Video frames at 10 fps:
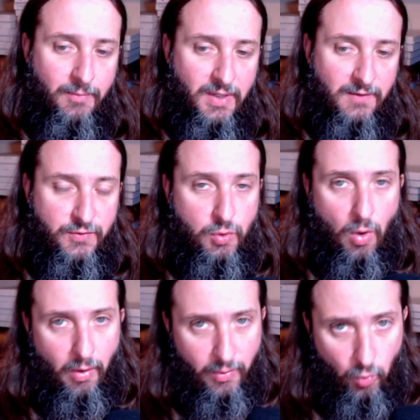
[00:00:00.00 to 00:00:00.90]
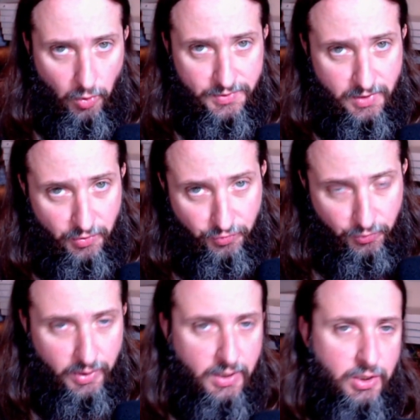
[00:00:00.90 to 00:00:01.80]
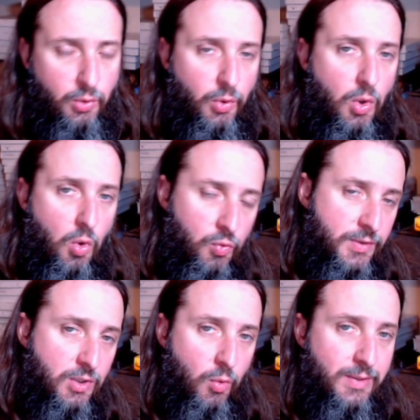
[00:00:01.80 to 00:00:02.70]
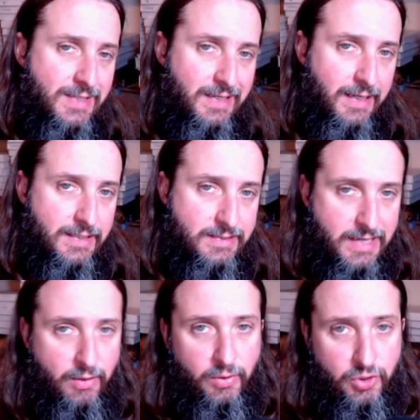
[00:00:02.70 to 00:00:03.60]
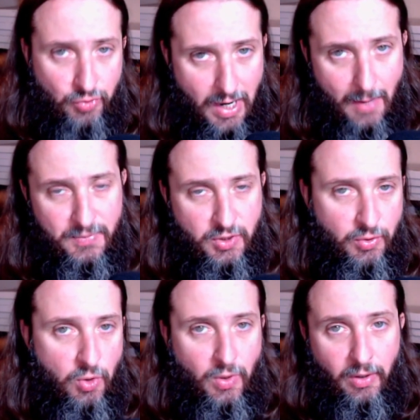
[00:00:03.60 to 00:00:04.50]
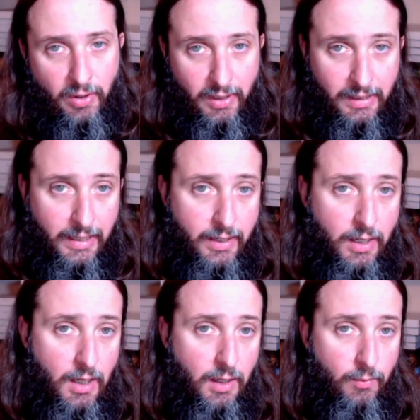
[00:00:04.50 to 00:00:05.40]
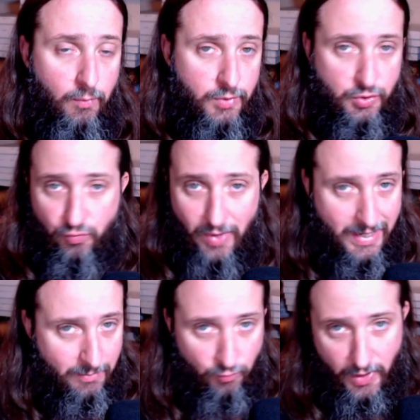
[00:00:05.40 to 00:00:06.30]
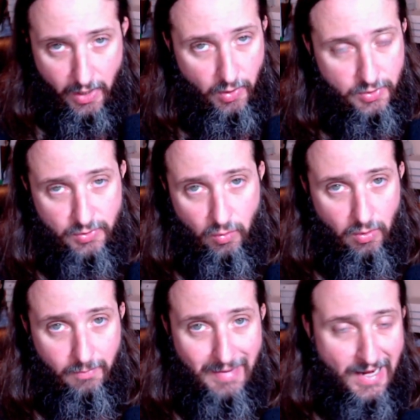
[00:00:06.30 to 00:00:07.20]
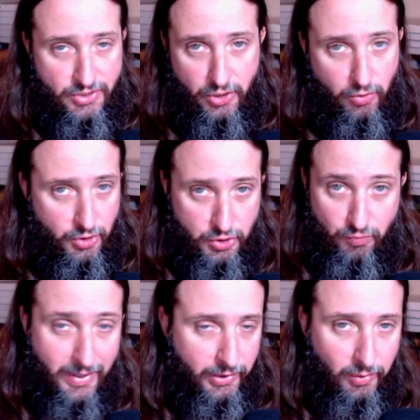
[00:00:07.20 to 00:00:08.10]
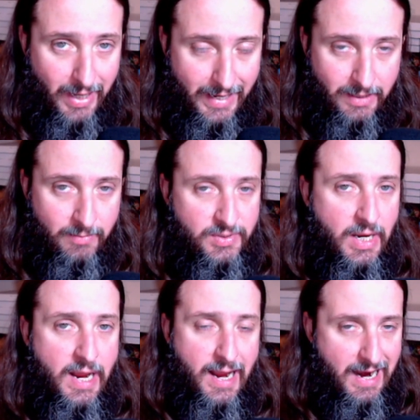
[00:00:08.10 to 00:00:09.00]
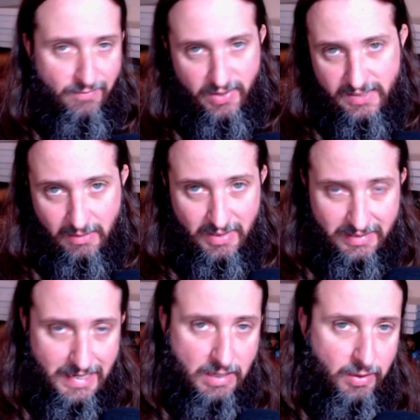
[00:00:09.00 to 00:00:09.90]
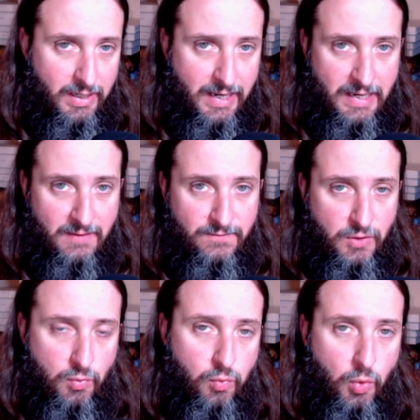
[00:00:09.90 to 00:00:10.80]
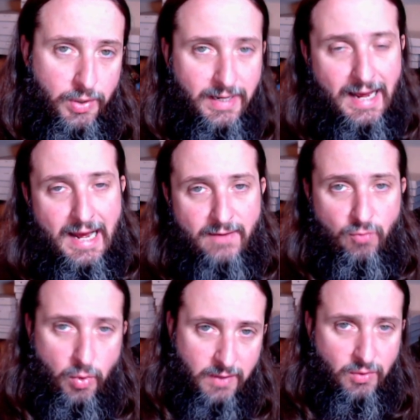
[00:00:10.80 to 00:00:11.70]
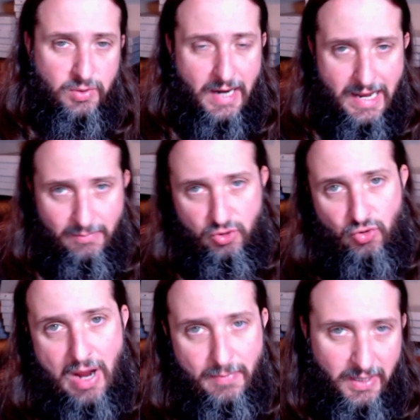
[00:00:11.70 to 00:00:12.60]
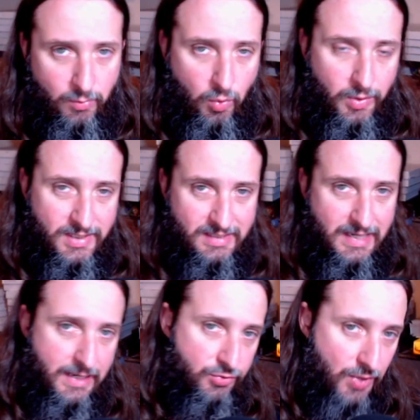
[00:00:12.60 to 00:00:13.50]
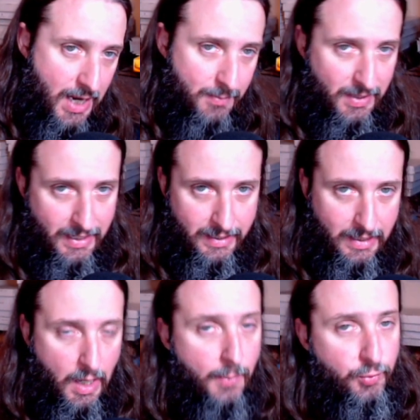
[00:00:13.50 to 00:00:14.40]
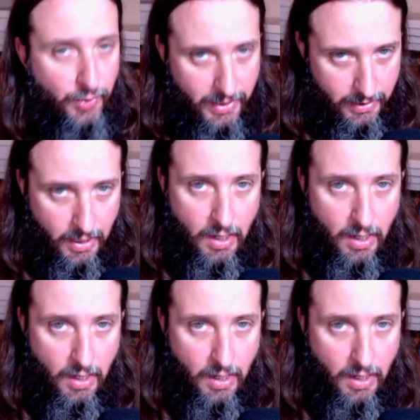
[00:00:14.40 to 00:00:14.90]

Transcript: if you are in world tier 3, you are only going to get sacred drops. You're no longer going to get just random rares or magic or just regular items. Everything's going to be sacred, and if you would have one of those items drop, it will instead drop a upgrade